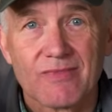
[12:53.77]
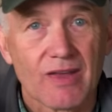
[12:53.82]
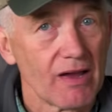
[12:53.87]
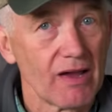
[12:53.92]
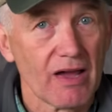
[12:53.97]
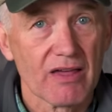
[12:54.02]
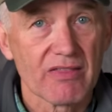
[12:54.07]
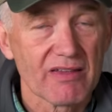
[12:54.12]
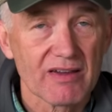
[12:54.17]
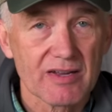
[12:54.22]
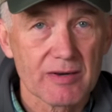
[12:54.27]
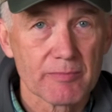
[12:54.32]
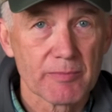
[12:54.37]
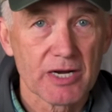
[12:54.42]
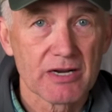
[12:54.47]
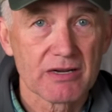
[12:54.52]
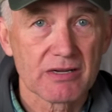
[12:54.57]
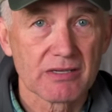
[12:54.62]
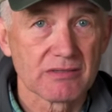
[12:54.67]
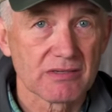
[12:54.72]
I thought
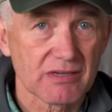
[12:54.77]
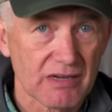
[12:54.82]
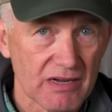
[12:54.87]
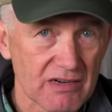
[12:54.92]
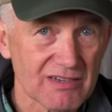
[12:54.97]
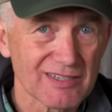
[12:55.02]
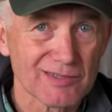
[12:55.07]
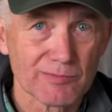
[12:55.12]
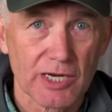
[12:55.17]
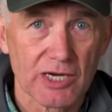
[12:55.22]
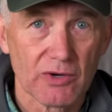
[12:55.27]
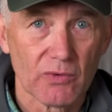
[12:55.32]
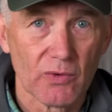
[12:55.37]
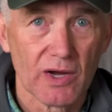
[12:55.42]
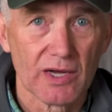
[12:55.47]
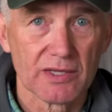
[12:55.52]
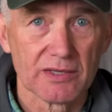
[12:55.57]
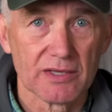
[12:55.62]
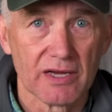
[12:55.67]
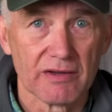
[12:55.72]
Americans cared about
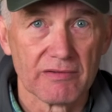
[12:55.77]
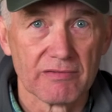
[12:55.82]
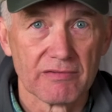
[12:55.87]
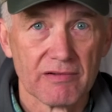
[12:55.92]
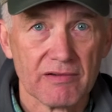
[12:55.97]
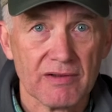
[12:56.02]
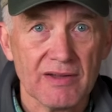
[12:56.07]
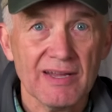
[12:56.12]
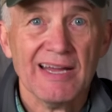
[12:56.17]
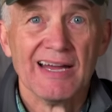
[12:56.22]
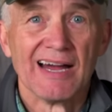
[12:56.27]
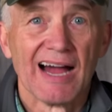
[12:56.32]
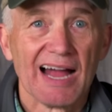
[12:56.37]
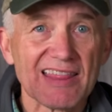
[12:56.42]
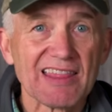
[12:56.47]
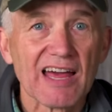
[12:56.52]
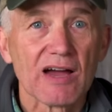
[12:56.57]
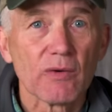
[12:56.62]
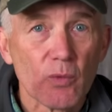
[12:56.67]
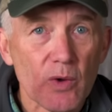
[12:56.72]
wildlife.
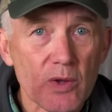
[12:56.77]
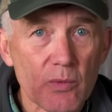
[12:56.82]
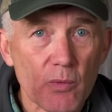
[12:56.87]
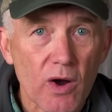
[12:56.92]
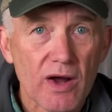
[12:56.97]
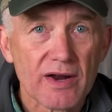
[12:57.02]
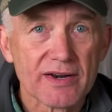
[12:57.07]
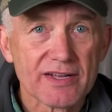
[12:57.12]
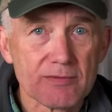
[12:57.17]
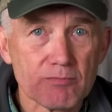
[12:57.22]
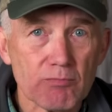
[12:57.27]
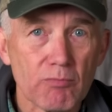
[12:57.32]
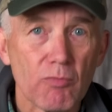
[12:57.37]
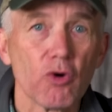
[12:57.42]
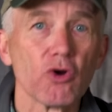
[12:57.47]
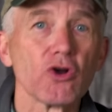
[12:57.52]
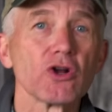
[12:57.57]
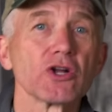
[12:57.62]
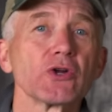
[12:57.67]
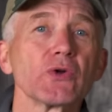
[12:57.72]
I thought we wanted
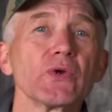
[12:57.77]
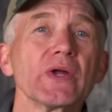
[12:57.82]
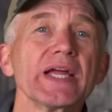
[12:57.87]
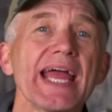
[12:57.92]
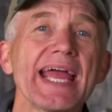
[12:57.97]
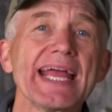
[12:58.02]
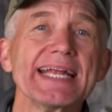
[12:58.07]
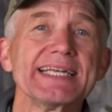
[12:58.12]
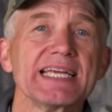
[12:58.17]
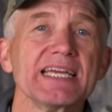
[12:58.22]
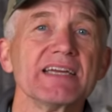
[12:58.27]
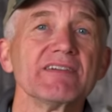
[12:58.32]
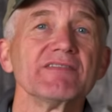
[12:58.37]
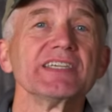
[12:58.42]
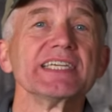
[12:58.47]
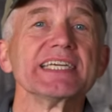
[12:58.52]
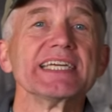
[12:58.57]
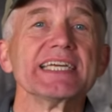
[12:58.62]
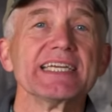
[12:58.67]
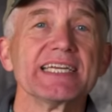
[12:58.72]
more
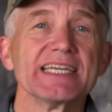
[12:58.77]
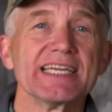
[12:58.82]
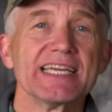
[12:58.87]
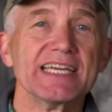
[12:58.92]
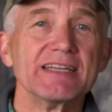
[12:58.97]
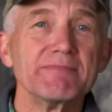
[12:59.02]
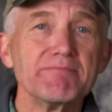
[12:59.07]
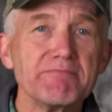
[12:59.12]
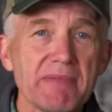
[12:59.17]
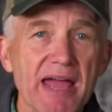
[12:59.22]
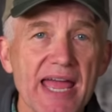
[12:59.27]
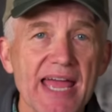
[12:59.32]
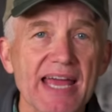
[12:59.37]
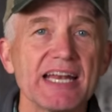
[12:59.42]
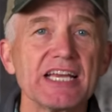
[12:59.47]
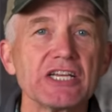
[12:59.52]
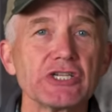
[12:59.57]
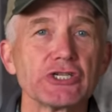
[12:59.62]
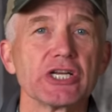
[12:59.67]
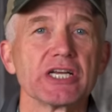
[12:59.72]
creativity in
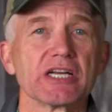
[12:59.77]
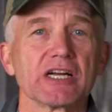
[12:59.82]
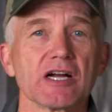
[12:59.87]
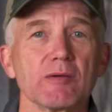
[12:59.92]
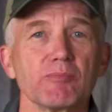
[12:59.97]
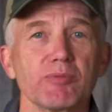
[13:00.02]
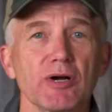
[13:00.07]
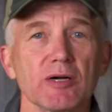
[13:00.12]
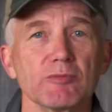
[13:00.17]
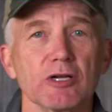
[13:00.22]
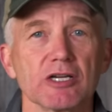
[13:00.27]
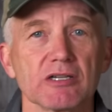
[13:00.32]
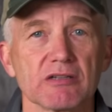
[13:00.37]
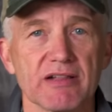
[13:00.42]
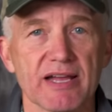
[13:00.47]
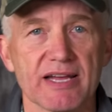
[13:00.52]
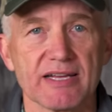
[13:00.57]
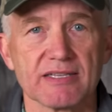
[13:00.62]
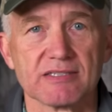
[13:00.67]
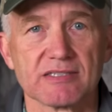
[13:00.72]
managing our public
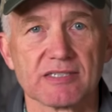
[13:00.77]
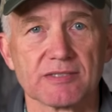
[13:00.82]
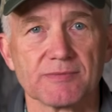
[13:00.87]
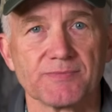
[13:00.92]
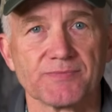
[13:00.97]
lands.